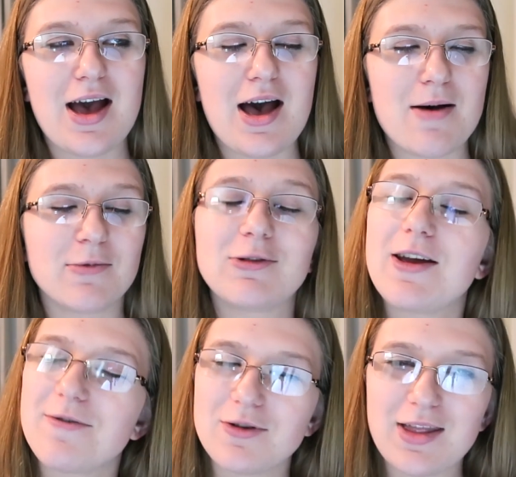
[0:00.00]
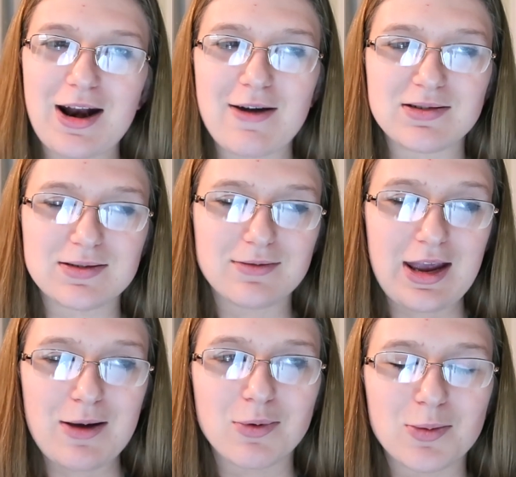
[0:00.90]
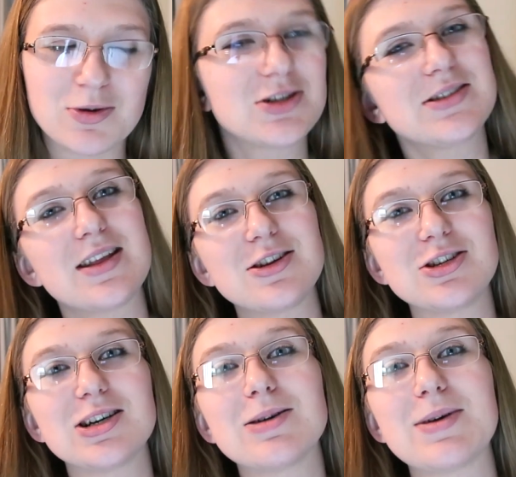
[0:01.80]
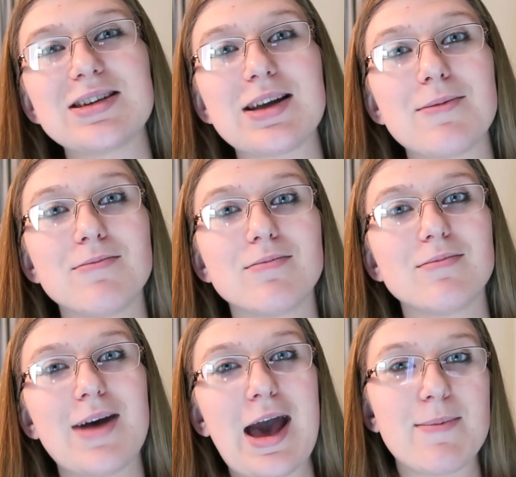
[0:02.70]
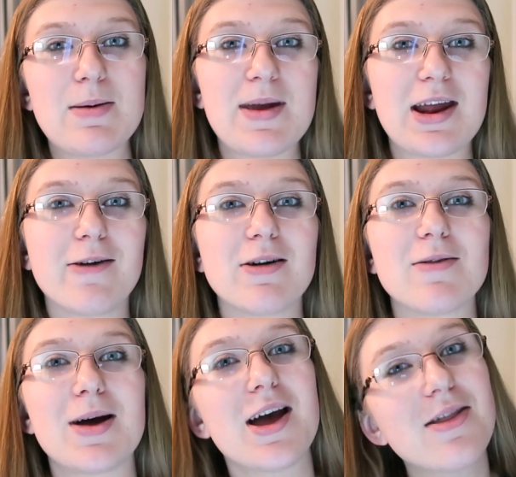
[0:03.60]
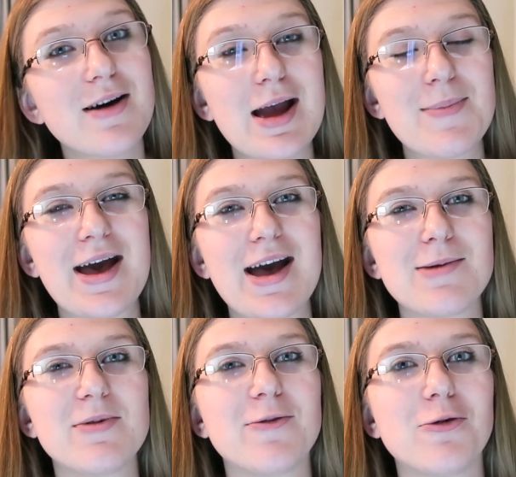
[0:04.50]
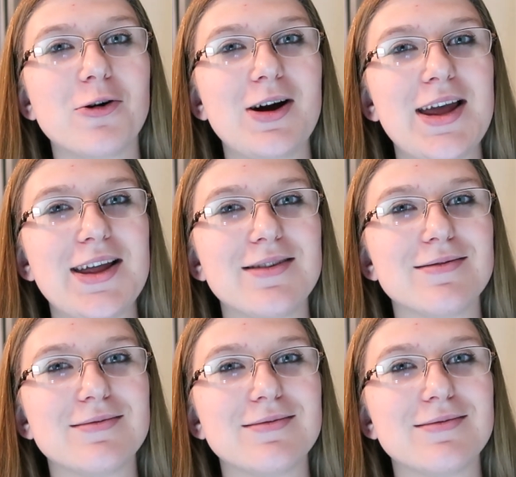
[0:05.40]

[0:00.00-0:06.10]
I'm grateful that I was able to purchase it this year because I'm happy to be getting rid of my other iPad before it